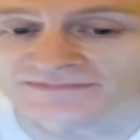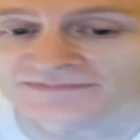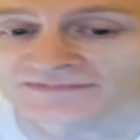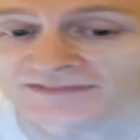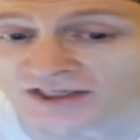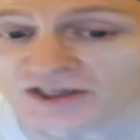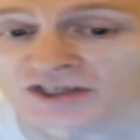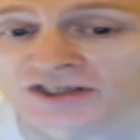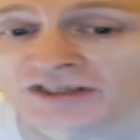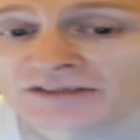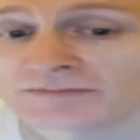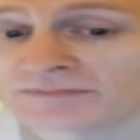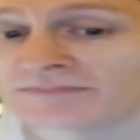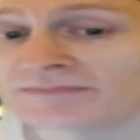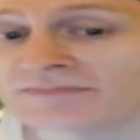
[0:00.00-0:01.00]
they're
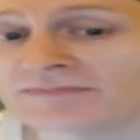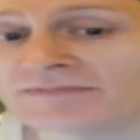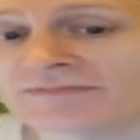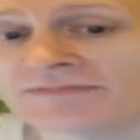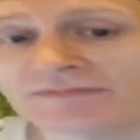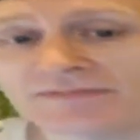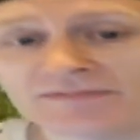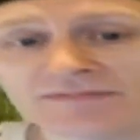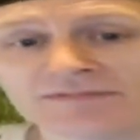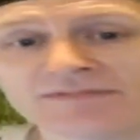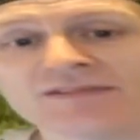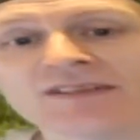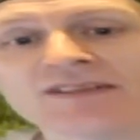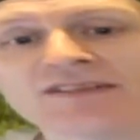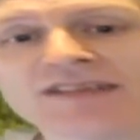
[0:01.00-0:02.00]
good.
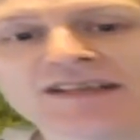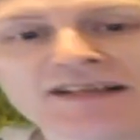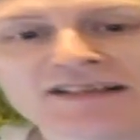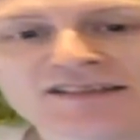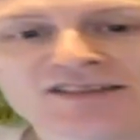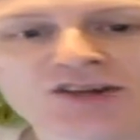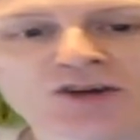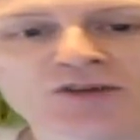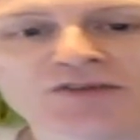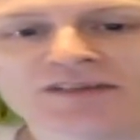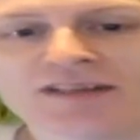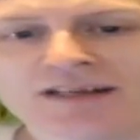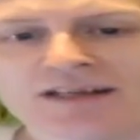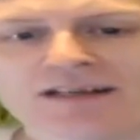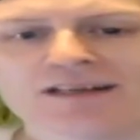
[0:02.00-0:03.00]
You see
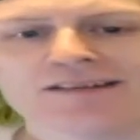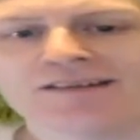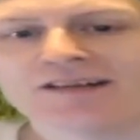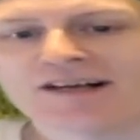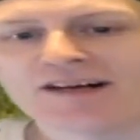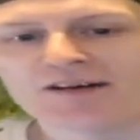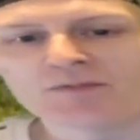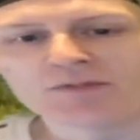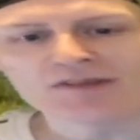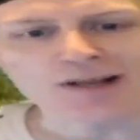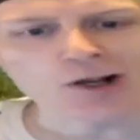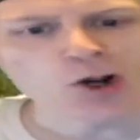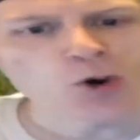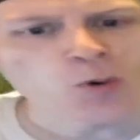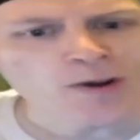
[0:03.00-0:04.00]
Dalton with the
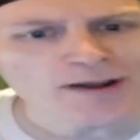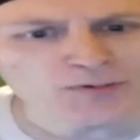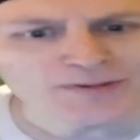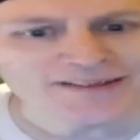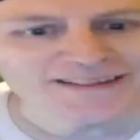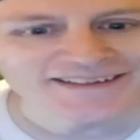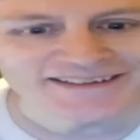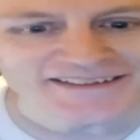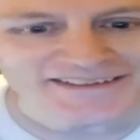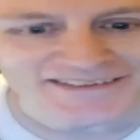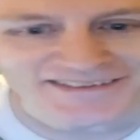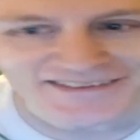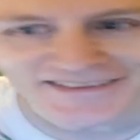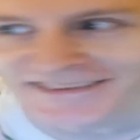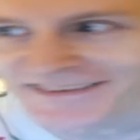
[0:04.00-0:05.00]
quick
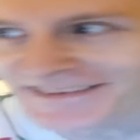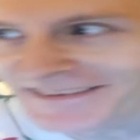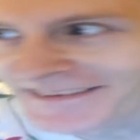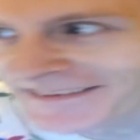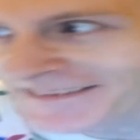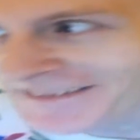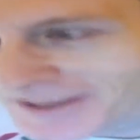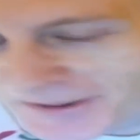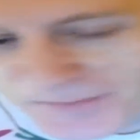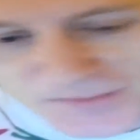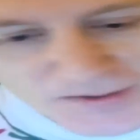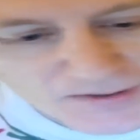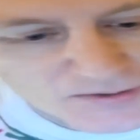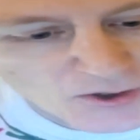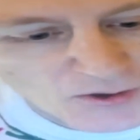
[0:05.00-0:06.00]
release.
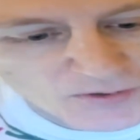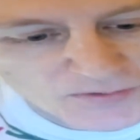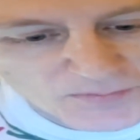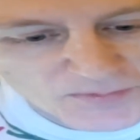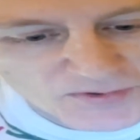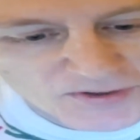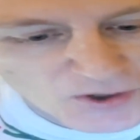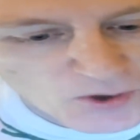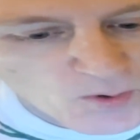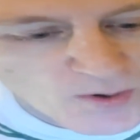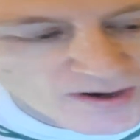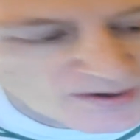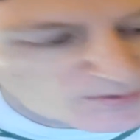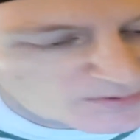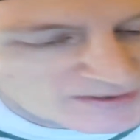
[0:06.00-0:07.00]
Dalton with the
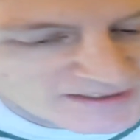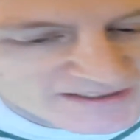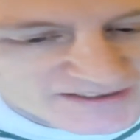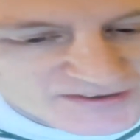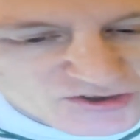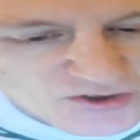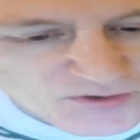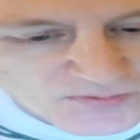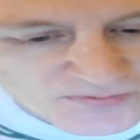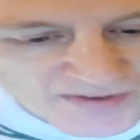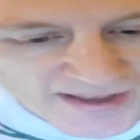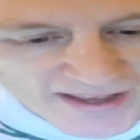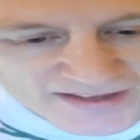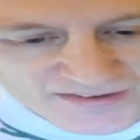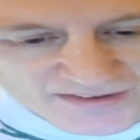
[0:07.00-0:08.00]
quick release so
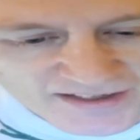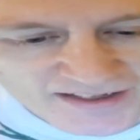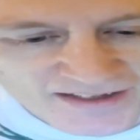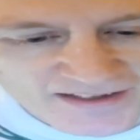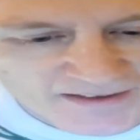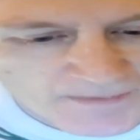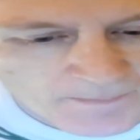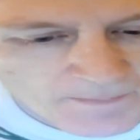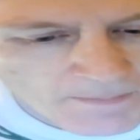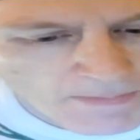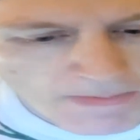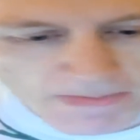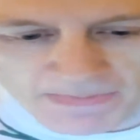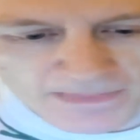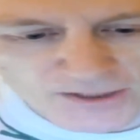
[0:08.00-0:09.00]
fast.
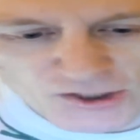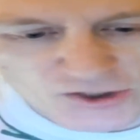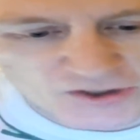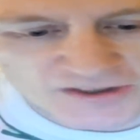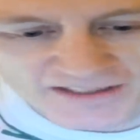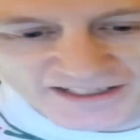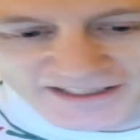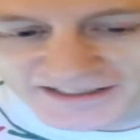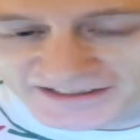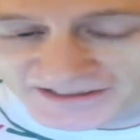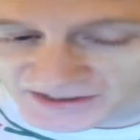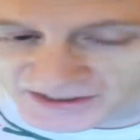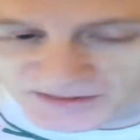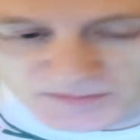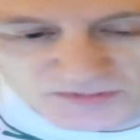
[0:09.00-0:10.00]
He couldn't.
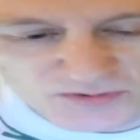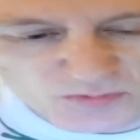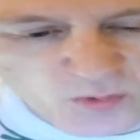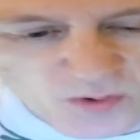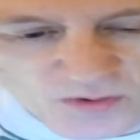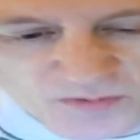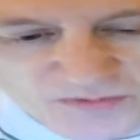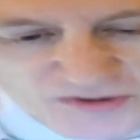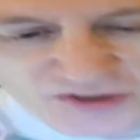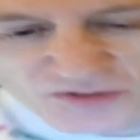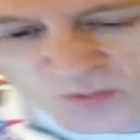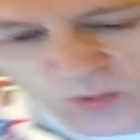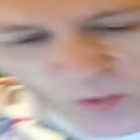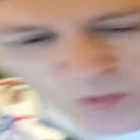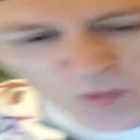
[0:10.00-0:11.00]
He was just
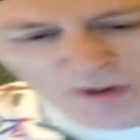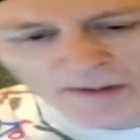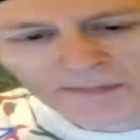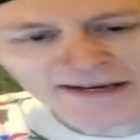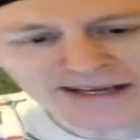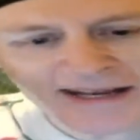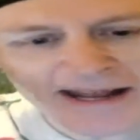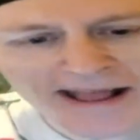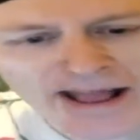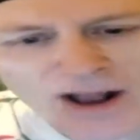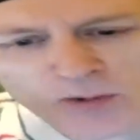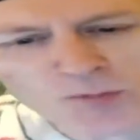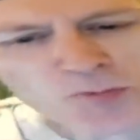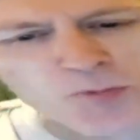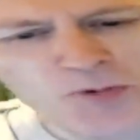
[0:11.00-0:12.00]
whipping it
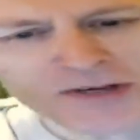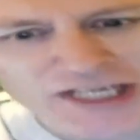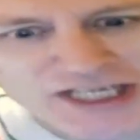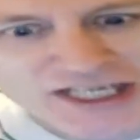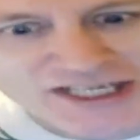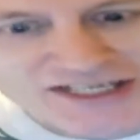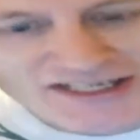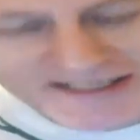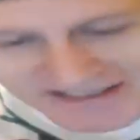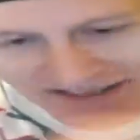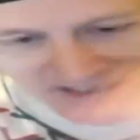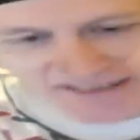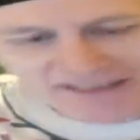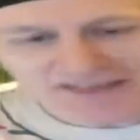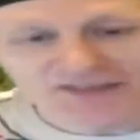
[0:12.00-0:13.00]
out
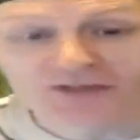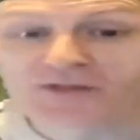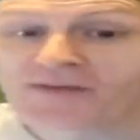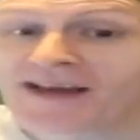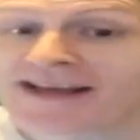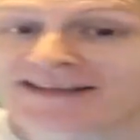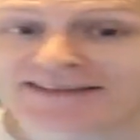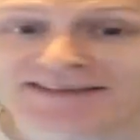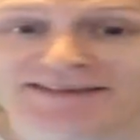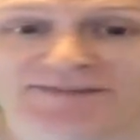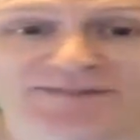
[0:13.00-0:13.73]
so fast.